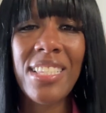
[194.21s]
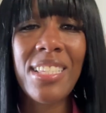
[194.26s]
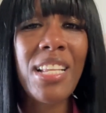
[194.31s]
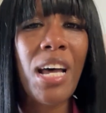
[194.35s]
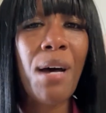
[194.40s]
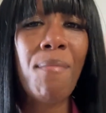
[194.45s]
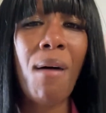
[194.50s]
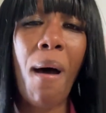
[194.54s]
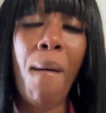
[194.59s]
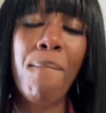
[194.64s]

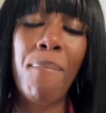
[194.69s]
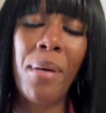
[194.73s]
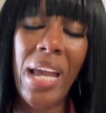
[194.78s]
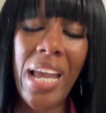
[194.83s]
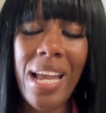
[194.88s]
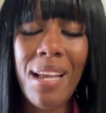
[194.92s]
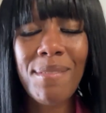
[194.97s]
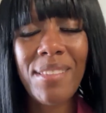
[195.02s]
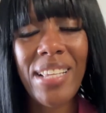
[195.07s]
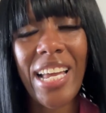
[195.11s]
Now, my
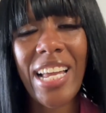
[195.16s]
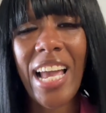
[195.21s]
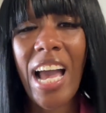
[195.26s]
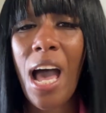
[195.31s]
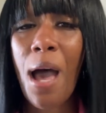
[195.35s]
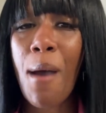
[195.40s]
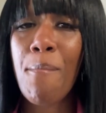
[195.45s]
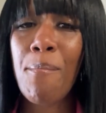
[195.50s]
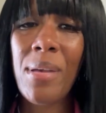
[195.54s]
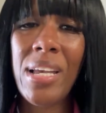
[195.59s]
babes that
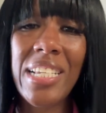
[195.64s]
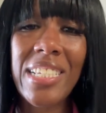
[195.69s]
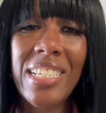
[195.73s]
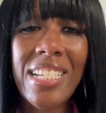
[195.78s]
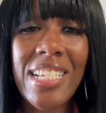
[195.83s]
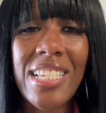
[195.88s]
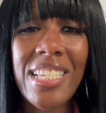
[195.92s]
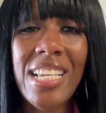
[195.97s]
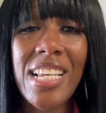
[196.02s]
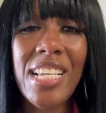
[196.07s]
got
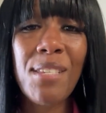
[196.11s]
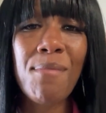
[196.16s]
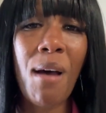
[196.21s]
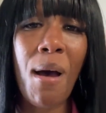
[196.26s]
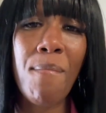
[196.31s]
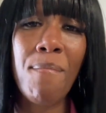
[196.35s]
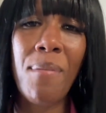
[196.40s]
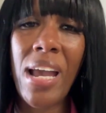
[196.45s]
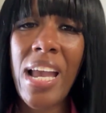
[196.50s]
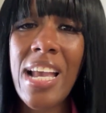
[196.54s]
businesses,
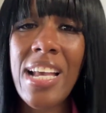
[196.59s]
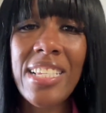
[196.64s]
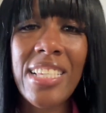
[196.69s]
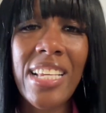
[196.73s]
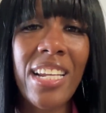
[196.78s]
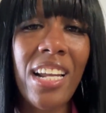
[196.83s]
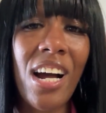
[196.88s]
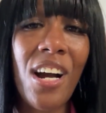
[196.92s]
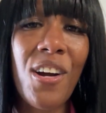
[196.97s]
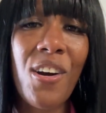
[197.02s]
my babes
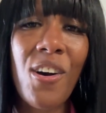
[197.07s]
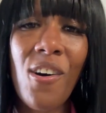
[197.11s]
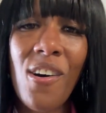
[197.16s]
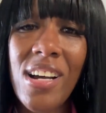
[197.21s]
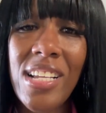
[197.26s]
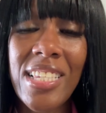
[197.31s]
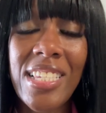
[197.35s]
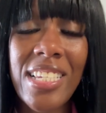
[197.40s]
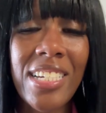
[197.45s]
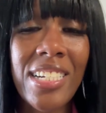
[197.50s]
that are
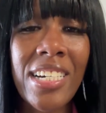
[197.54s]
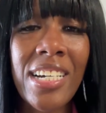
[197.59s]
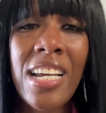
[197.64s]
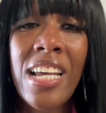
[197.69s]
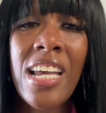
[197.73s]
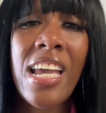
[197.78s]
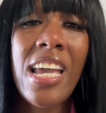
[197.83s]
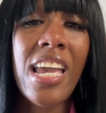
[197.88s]
going to